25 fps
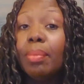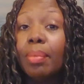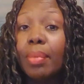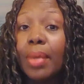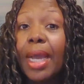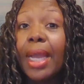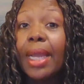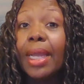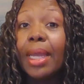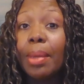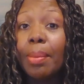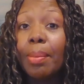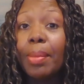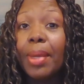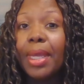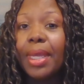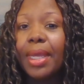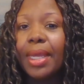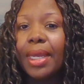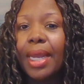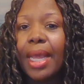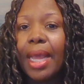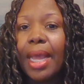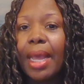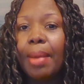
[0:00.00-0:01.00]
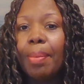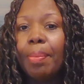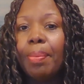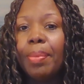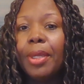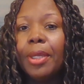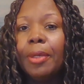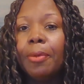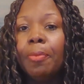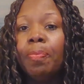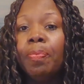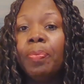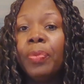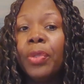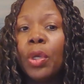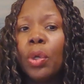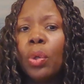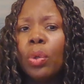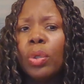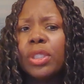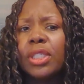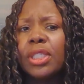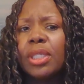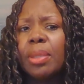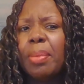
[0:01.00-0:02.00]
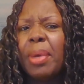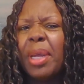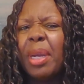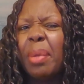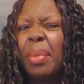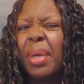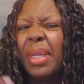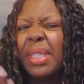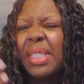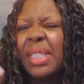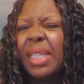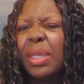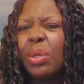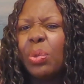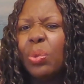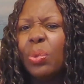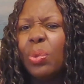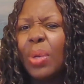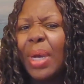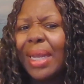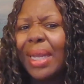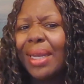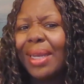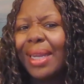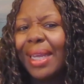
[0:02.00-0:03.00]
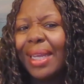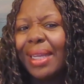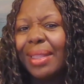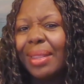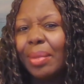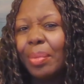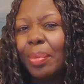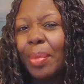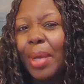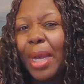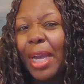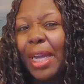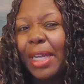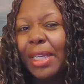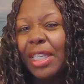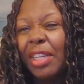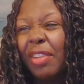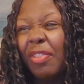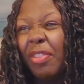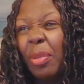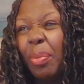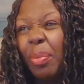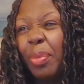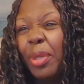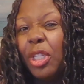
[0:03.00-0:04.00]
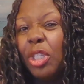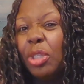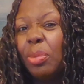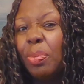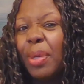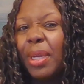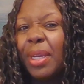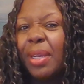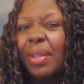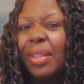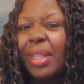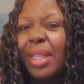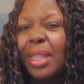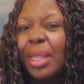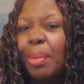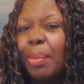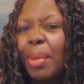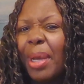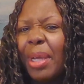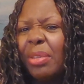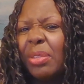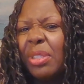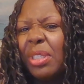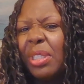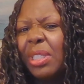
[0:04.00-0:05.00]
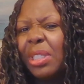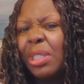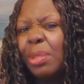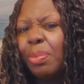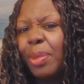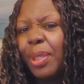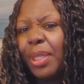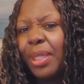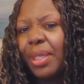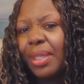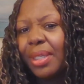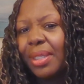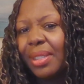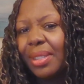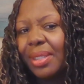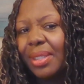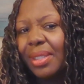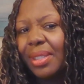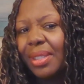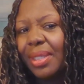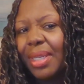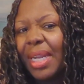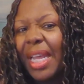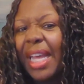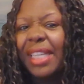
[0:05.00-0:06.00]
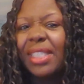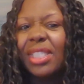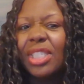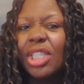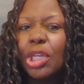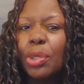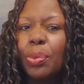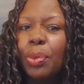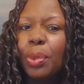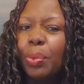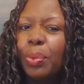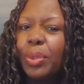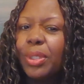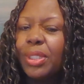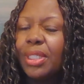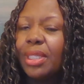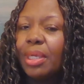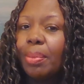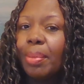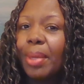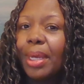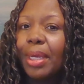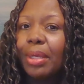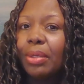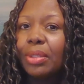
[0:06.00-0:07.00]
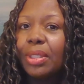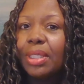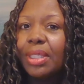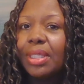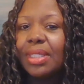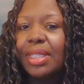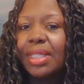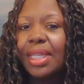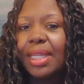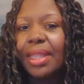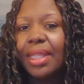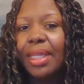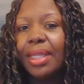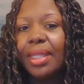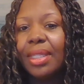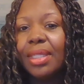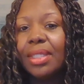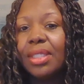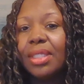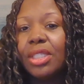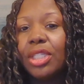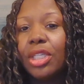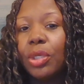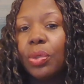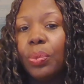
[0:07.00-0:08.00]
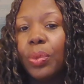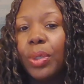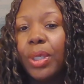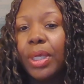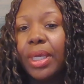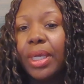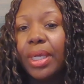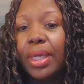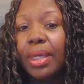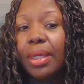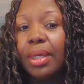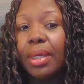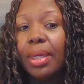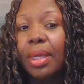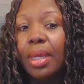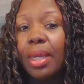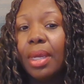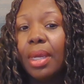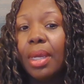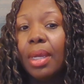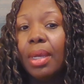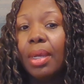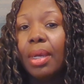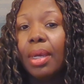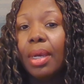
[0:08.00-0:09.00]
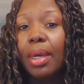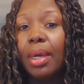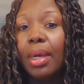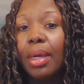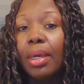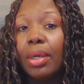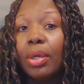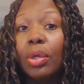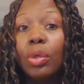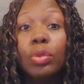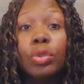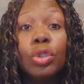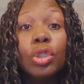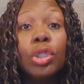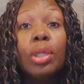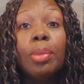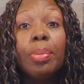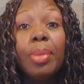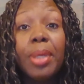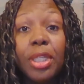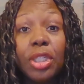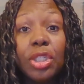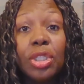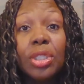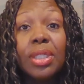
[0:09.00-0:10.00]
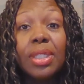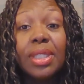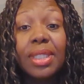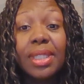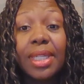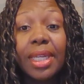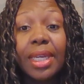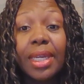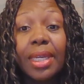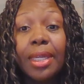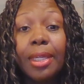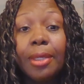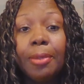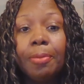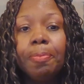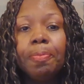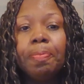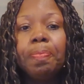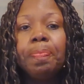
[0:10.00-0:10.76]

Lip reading: I can make it happen. Or somebody might say, oh, I like the idea of the beach better than the mountains because last year we went to the mountains. I think this year we can go to the beach instead.